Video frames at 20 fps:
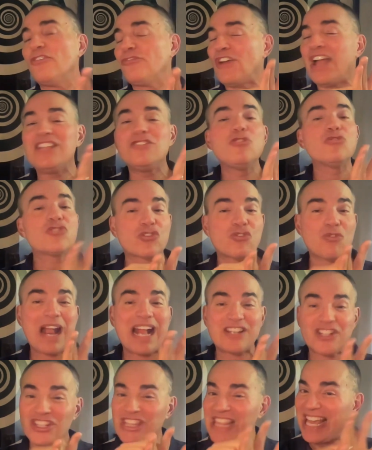and you
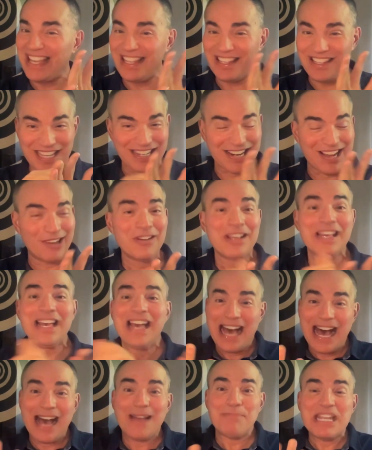scratch that.
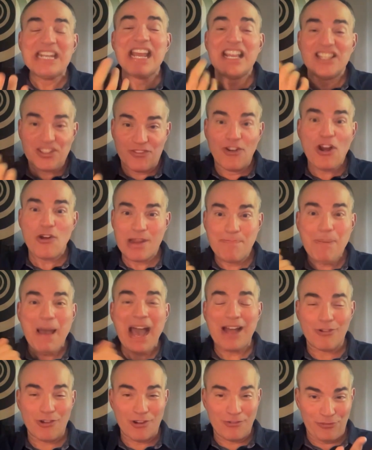I mean, it's very
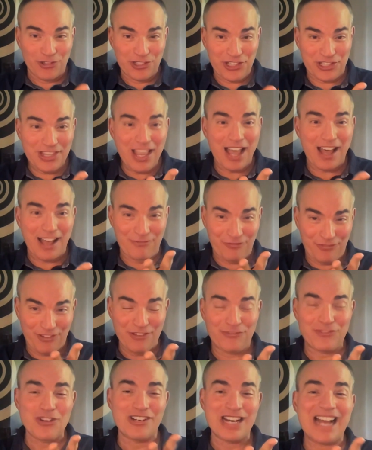powerful stuff.
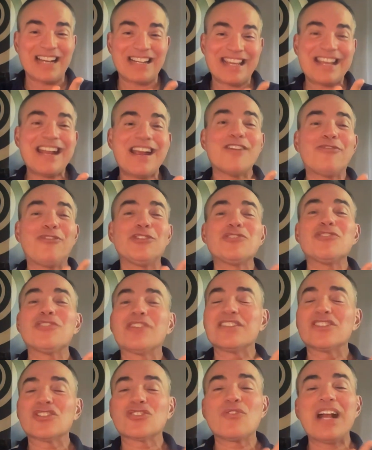If you're not careful, you
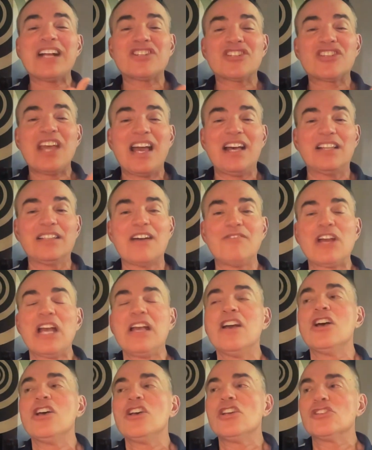can scratch the hell out.
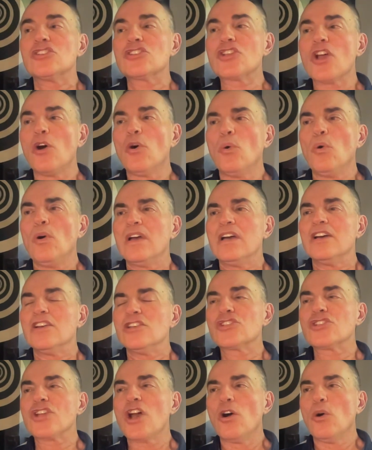So
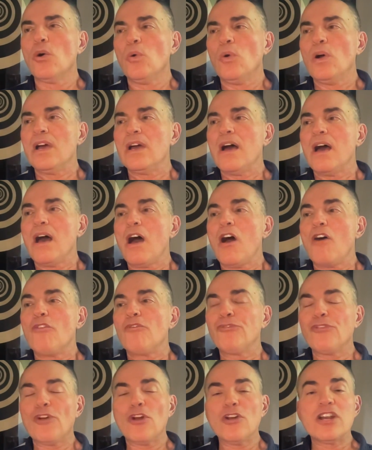
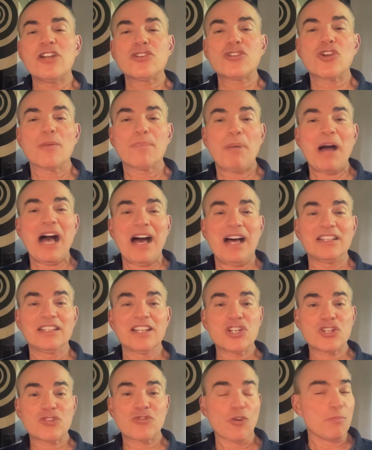furniture
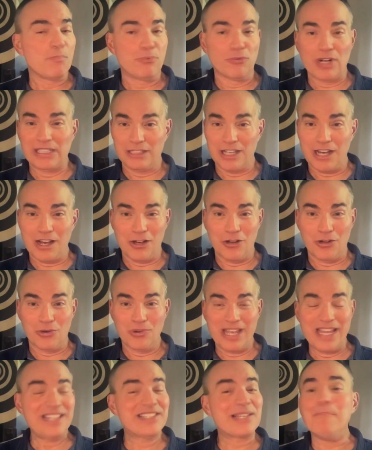polish for Brillo
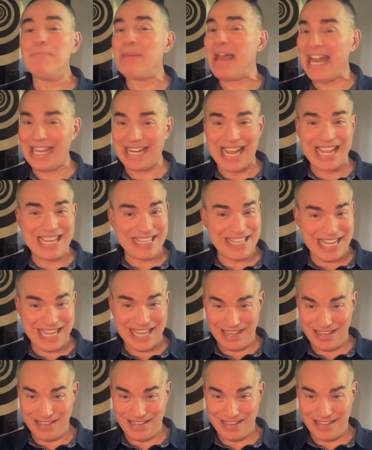is a bad idea